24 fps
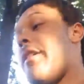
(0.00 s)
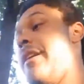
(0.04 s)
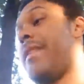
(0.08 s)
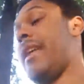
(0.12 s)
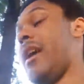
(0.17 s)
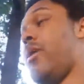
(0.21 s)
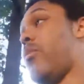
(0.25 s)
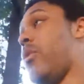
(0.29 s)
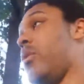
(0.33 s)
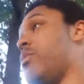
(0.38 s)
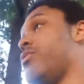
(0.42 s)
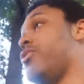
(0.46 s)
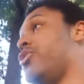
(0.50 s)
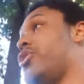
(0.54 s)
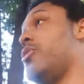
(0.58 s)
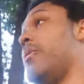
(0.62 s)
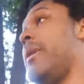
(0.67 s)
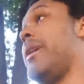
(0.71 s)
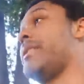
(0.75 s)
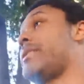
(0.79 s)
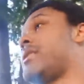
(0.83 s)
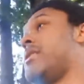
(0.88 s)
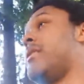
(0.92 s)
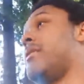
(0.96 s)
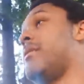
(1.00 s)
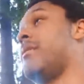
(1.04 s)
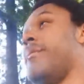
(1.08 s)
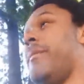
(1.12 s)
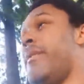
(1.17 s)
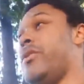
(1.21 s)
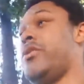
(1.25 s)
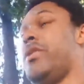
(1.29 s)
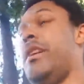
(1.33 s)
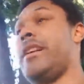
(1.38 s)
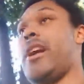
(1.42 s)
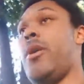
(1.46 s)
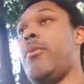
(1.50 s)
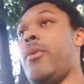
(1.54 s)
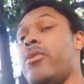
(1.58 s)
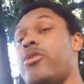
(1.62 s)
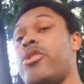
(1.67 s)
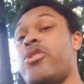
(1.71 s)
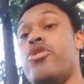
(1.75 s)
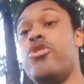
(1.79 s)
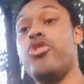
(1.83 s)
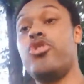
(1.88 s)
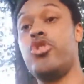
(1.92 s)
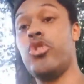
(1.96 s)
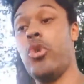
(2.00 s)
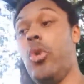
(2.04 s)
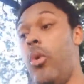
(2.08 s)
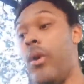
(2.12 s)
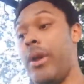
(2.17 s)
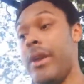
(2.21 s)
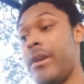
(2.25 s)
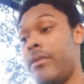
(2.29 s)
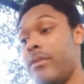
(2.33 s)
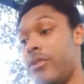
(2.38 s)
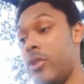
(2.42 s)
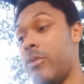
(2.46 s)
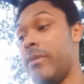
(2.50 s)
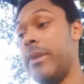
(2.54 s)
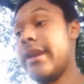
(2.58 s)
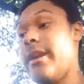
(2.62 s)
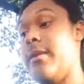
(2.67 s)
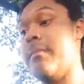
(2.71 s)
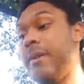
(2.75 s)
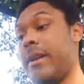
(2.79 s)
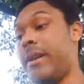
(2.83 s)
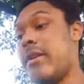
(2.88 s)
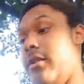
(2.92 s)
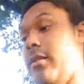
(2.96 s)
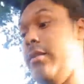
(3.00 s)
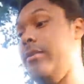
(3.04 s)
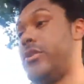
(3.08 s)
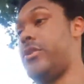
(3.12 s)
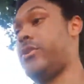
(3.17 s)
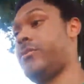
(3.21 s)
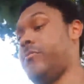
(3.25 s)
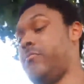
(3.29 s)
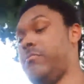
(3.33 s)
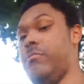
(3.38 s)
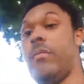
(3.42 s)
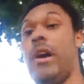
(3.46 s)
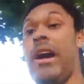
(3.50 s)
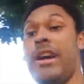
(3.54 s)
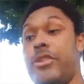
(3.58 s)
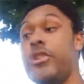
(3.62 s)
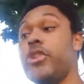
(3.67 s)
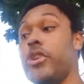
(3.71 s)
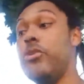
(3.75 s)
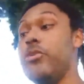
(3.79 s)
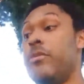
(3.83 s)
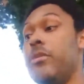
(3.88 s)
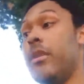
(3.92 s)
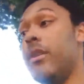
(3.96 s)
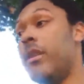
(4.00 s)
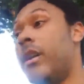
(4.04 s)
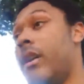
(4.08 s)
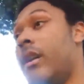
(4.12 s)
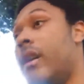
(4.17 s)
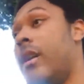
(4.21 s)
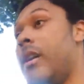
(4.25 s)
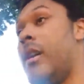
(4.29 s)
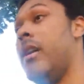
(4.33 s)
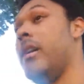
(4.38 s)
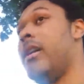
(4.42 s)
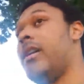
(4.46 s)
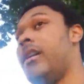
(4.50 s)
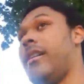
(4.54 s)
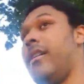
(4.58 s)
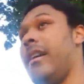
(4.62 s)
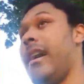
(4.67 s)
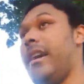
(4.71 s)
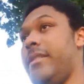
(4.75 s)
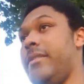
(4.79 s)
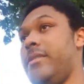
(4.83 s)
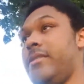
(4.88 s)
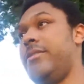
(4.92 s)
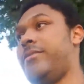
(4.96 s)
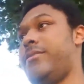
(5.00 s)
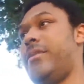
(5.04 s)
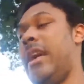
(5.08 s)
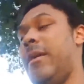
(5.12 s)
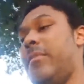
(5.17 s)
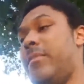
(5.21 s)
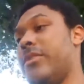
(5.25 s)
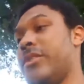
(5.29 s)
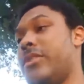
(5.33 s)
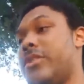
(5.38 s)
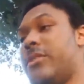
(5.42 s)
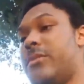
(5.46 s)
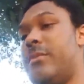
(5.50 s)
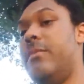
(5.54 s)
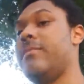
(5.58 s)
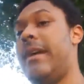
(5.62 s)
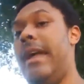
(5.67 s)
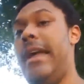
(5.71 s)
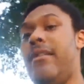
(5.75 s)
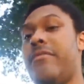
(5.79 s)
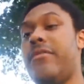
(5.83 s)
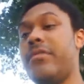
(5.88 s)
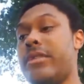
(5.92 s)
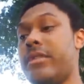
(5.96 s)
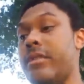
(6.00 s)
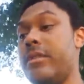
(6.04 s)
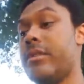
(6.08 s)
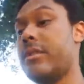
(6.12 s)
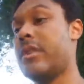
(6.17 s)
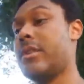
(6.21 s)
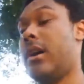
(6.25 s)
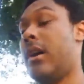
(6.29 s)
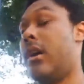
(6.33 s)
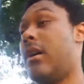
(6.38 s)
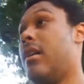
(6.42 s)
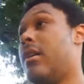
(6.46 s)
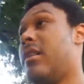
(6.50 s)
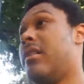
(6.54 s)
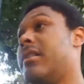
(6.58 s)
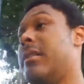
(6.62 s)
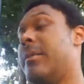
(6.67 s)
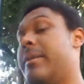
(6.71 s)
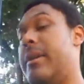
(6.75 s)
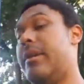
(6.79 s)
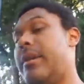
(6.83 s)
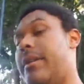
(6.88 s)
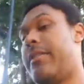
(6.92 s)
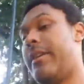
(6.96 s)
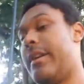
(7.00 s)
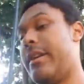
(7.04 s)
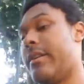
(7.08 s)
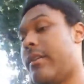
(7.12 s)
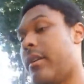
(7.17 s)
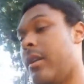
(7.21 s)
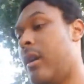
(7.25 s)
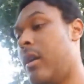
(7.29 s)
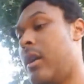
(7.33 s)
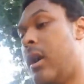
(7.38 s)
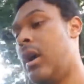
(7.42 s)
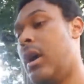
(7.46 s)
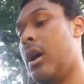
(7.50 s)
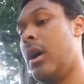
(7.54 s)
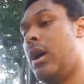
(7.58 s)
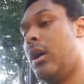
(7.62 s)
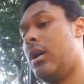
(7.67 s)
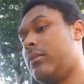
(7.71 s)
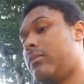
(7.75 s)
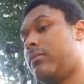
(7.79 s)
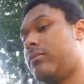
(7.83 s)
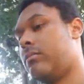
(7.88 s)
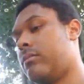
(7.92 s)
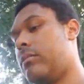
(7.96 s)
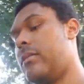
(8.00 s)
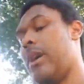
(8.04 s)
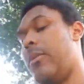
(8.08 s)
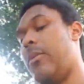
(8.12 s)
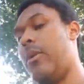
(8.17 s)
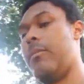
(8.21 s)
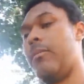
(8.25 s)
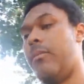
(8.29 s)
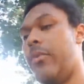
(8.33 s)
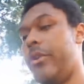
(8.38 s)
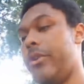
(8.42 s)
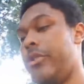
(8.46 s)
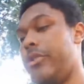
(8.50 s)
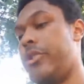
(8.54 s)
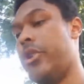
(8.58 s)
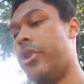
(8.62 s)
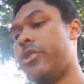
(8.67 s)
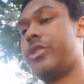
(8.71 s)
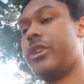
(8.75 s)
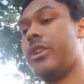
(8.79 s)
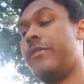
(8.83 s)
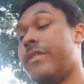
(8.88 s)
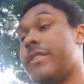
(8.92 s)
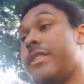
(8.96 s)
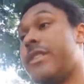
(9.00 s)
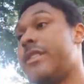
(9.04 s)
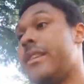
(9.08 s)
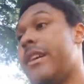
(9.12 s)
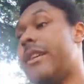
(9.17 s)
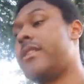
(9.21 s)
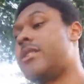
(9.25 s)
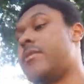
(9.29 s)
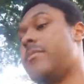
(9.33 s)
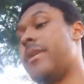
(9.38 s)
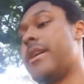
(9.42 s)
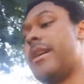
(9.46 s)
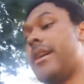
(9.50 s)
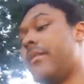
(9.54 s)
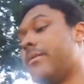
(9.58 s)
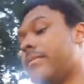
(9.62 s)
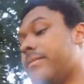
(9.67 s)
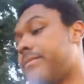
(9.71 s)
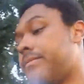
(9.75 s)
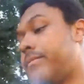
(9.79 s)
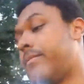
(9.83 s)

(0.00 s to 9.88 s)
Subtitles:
that I won't do it. It's not like I won't enjoy doing it, because I do, and that was evident. I mean, I think at one point Josh even said to me,